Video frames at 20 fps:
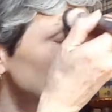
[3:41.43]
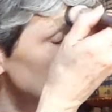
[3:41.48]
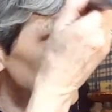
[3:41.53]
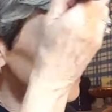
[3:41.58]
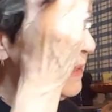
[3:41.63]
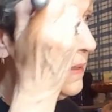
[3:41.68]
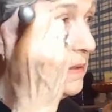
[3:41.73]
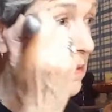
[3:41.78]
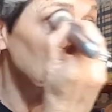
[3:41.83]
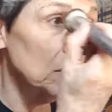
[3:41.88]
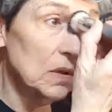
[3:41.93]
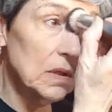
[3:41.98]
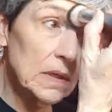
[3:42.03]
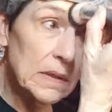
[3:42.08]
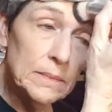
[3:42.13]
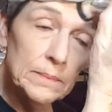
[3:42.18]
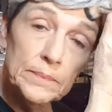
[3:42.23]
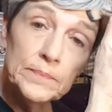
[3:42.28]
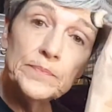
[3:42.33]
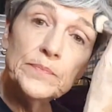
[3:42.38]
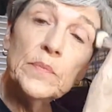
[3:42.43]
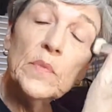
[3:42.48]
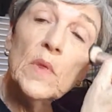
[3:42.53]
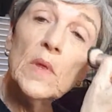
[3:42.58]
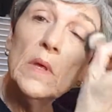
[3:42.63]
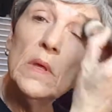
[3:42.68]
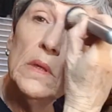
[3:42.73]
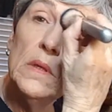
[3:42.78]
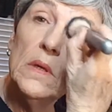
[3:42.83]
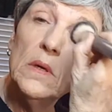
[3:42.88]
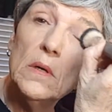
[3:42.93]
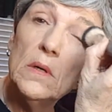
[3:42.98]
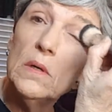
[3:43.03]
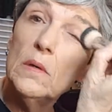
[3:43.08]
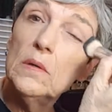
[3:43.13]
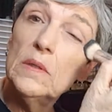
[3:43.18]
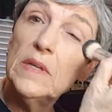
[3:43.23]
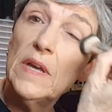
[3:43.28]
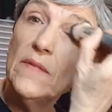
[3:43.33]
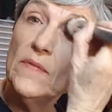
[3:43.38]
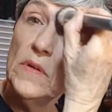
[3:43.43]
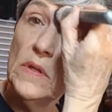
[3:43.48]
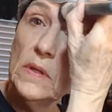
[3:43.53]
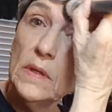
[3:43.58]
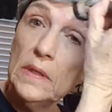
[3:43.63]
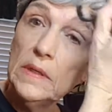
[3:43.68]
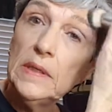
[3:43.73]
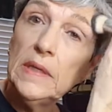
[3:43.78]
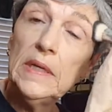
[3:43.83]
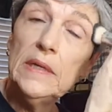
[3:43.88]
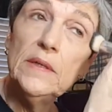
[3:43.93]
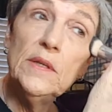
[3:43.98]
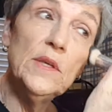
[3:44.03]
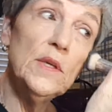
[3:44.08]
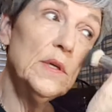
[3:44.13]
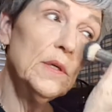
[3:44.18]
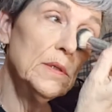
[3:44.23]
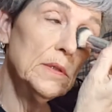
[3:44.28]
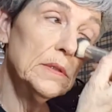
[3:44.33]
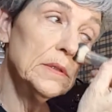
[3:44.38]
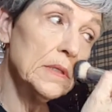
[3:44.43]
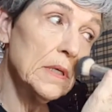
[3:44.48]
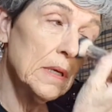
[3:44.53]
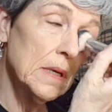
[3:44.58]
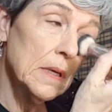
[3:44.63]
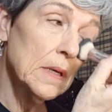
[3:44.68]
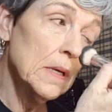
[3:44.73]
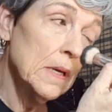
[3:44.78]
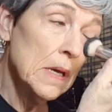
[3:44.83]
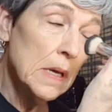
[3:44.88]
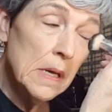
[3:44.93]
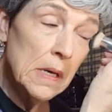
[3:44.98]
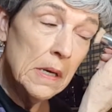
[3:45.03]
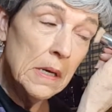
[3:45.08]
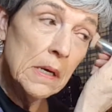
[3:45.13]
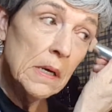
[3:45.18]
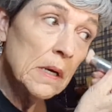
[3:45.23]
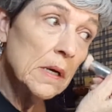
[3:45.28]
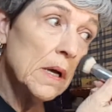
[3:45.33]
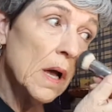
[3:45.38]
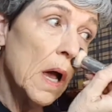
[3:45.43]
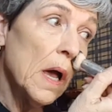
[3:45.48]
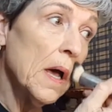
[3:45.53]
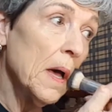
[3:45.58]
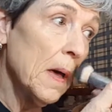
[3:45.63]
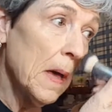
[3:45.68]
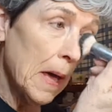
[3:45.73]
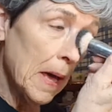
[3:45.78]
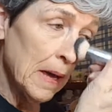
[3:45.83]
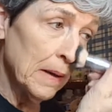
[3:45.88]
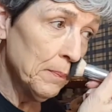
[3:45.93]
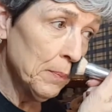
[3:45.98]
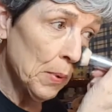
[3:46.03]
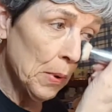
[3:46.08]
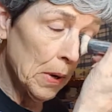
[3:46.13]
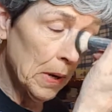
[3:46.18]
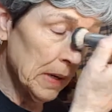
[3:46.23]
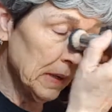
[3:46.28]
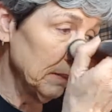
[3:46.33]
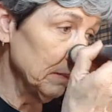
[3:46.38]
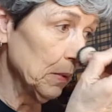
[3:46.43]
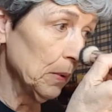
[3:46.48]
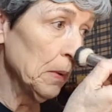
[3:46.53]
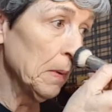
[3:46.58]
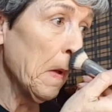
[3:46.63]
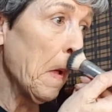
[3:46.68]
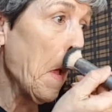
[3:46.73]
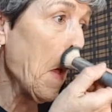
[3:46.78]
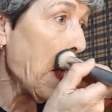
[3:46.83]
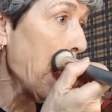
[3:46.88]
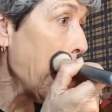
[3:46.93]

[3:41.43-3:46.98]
and things on, you're going to definitely need to use eye primer